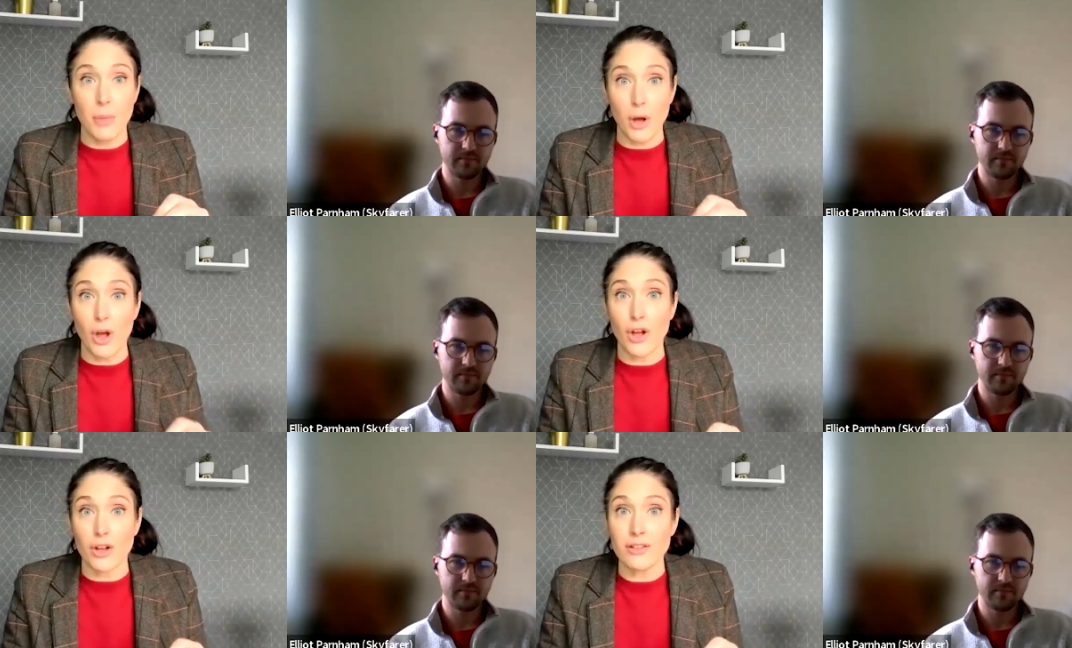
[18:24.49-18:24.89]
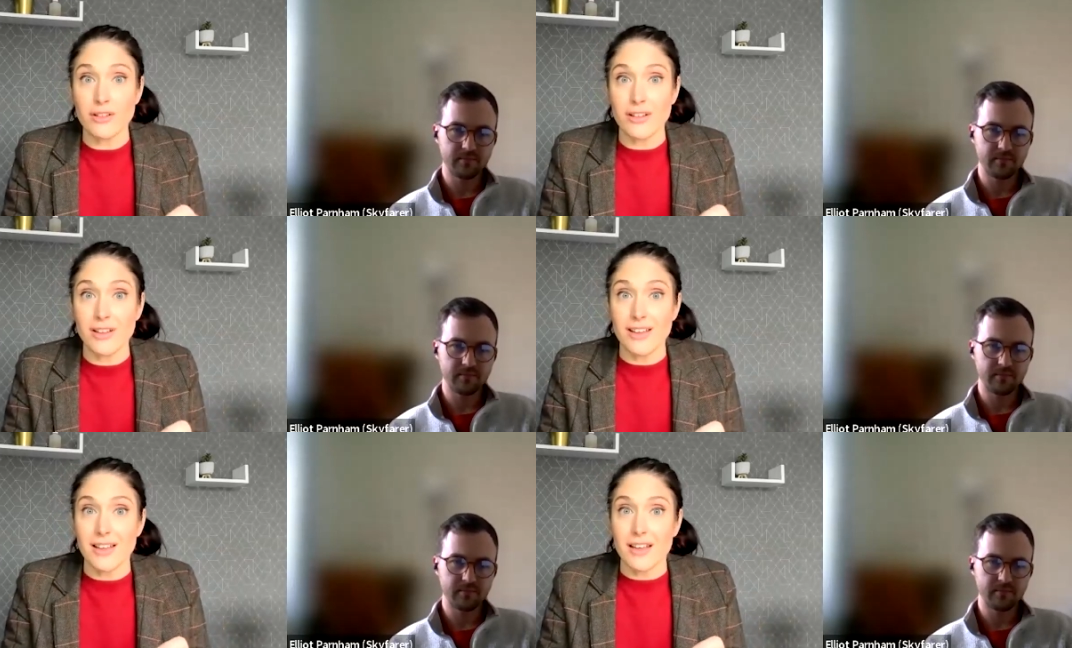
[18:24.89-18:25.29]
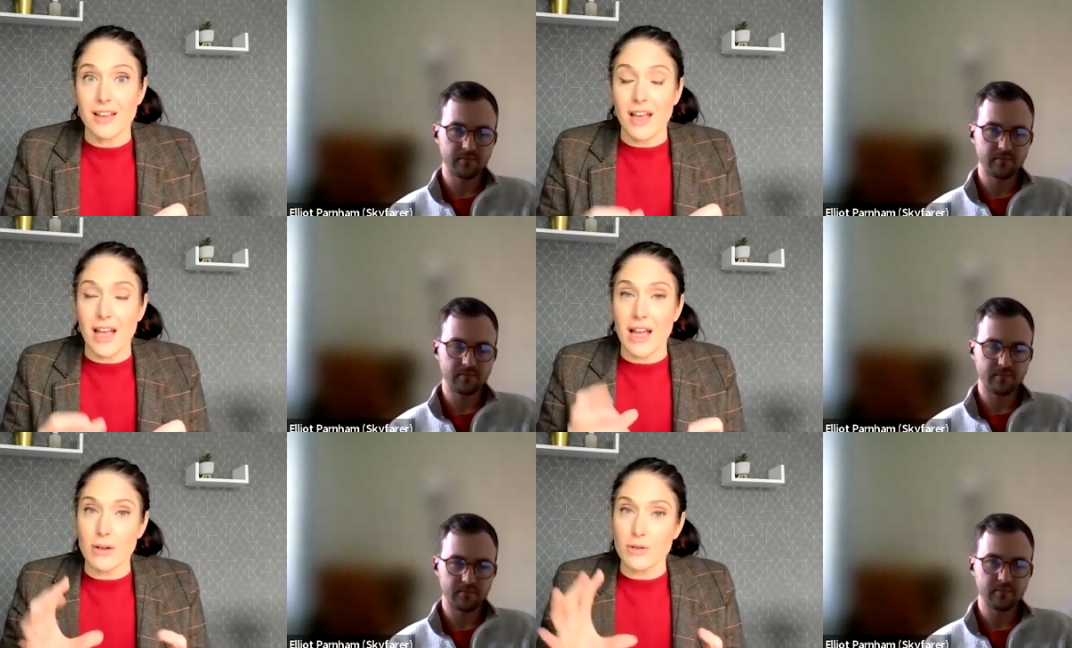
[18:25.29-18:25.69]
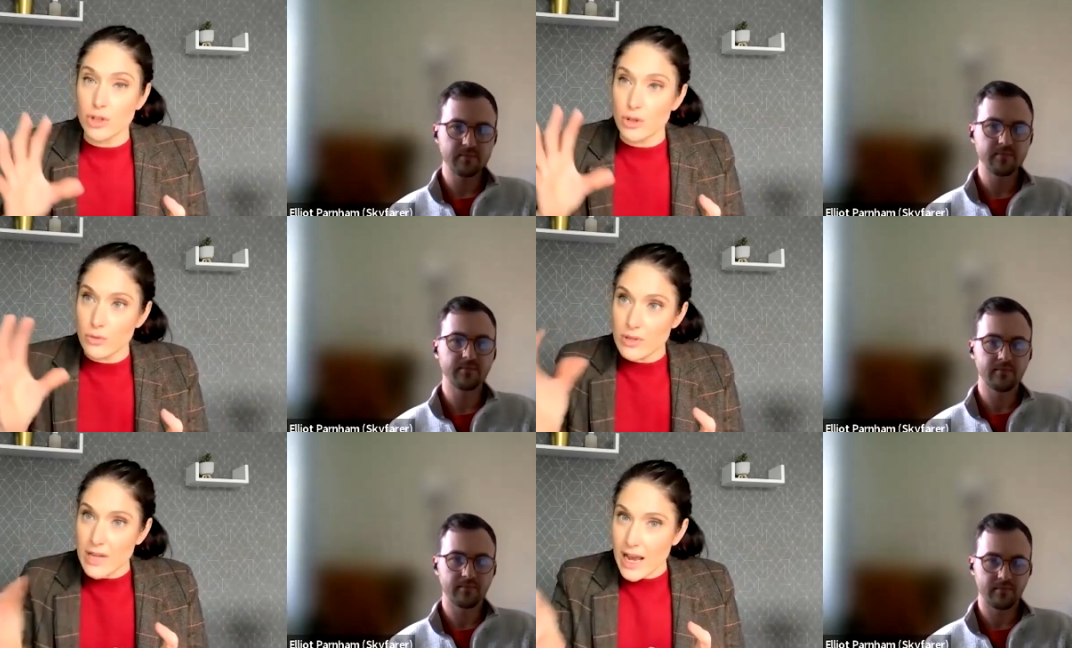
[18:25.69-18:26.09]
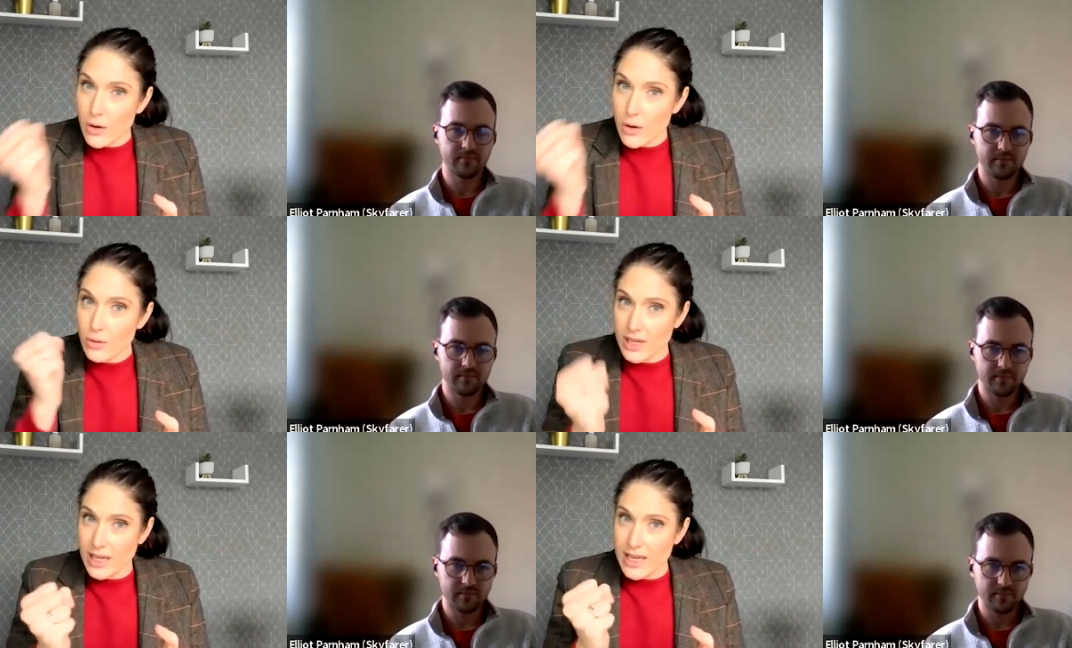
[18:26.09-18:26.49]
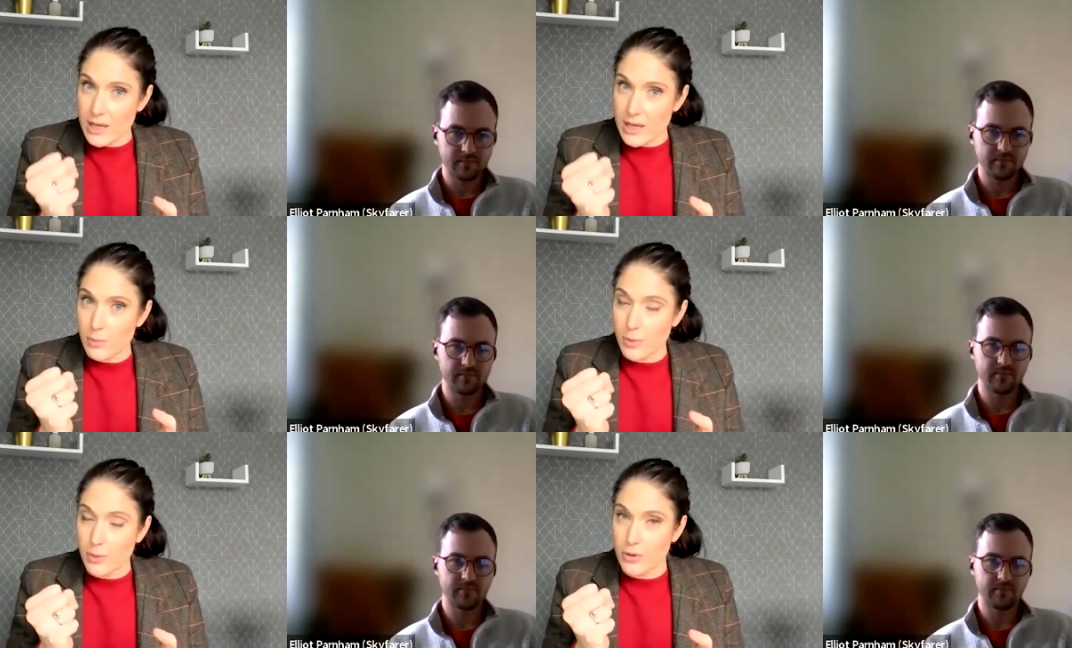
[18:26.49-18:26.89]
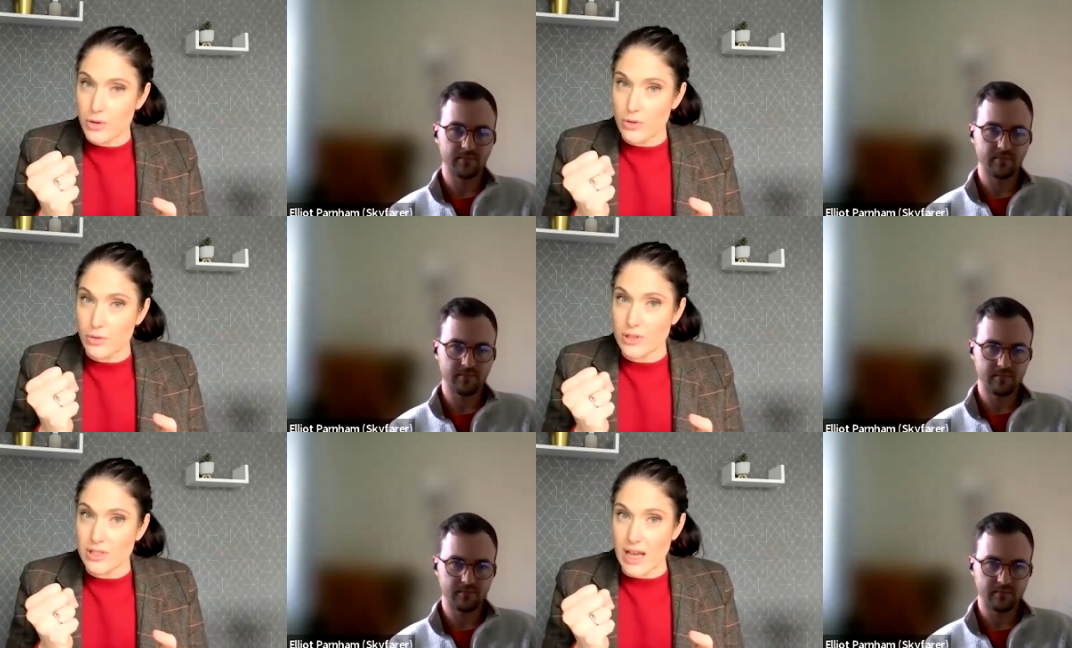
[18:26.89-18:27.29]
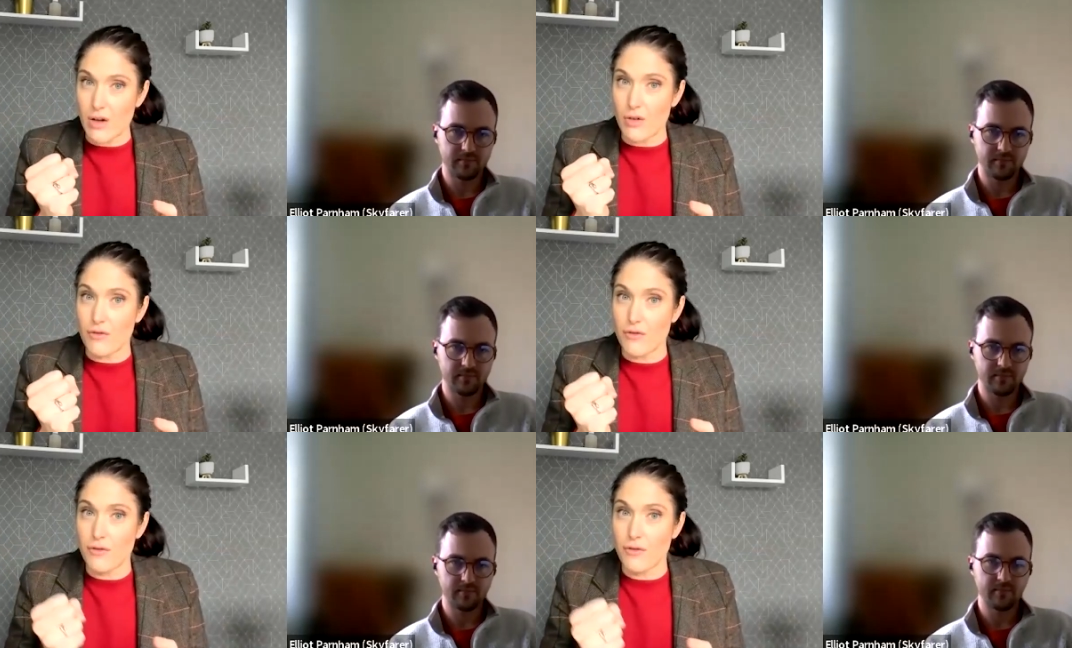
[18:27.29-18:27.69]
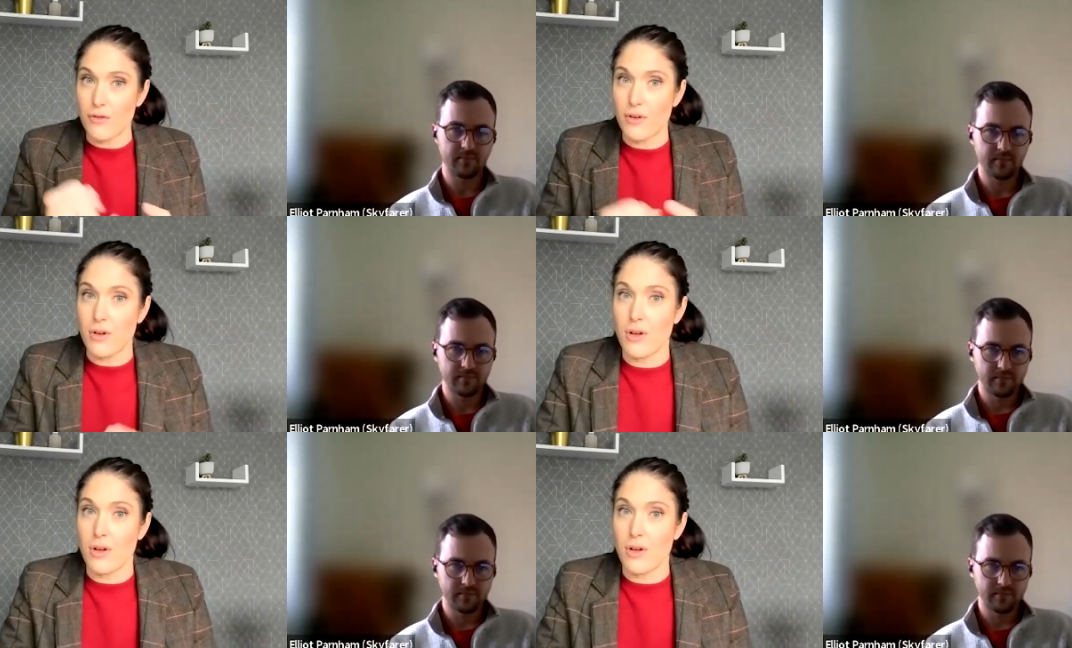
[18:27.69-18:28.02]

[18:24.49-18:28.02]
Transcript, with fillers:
Speaker 1: burnt, how do you now keep yourself,